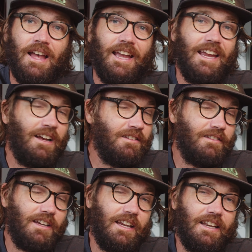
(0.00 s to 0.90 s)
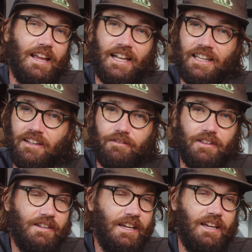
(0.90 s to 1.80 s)
He hasn't taken any of
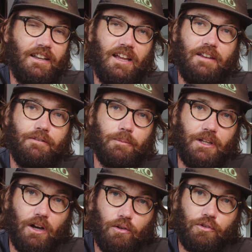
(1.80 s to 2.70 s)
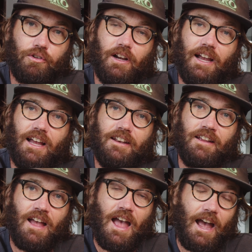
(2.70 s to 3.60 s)
the DNA from the old Triad,
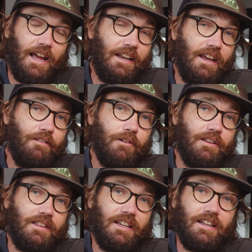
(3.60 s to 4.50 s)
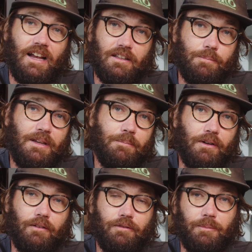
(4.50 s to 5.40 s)
and everything has been
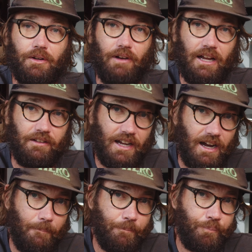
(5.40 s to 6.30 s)
built from the ground up.